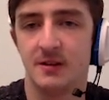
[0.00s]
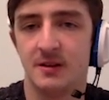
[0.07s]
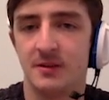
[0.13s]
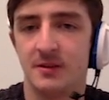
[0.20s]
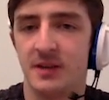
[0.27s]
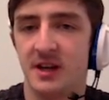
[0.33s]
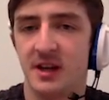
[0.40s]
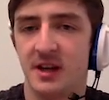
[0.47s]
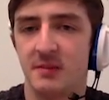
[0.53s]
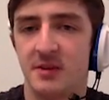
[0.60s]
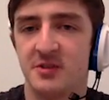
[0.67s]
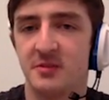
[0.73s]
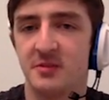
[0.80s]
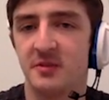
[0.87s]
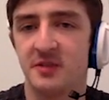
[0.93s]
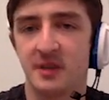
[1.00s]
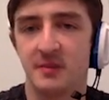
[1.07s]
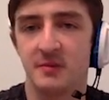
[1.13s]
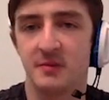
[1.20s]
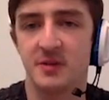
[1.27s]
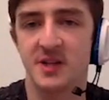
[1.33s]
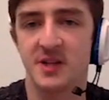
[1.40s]
And then I imagine we'll see him
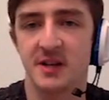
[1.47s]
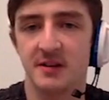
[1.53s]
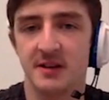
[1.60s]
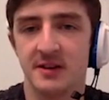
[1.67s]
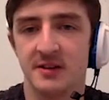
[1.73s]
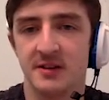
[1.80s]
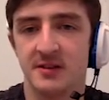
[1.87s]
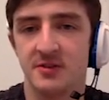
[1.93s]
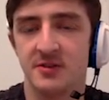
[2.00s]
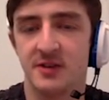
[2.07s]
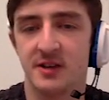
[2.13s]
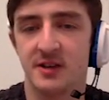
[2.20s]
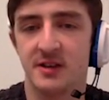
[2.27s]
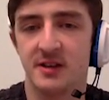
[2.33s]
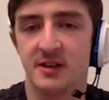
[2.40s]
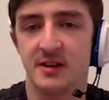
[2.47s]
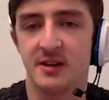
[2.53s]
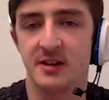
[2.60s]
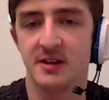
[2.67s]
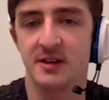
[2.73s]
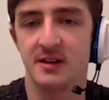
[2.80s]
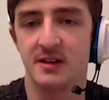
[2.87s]
switch out here to try and,
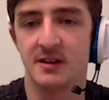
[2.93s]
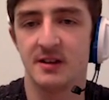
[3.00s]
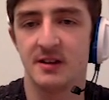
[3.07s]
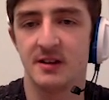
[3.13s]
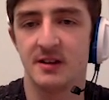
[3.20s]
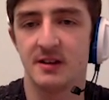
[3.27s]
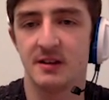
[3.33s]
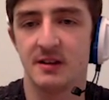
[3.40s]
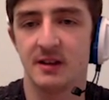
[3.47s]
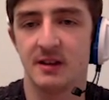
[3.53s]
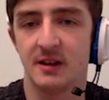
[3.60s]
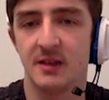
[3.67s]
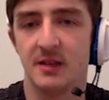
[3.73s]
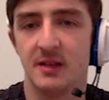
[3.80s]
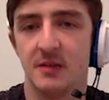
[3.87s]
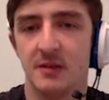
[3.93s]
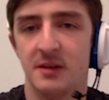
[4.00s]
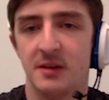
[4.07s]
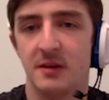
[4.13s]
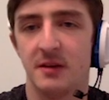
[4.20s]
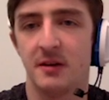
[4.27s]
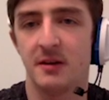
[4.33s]
yeah, there we
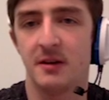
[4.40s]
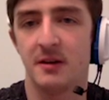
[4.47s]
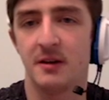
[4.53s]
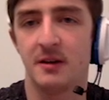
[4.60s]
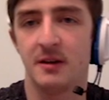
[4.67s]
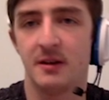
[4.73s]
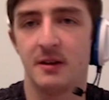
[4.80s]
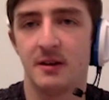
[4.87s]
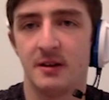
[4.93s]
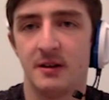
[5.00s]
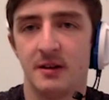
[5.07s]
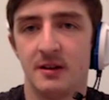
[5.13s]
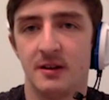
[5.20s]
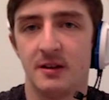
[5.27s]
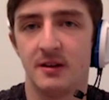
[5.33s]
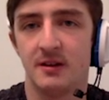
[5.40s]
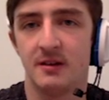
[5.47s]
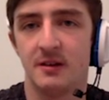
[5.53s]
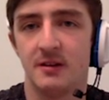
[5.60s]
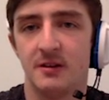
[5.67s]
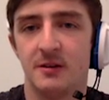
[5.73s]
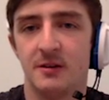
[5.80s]
go.
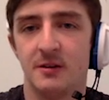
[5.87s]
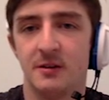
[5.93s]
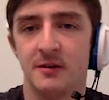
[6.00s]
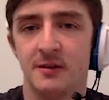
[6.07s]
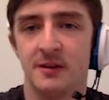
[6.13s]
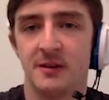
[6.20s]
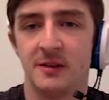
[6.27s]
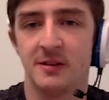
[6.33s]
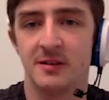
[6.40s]
Oh, lovely.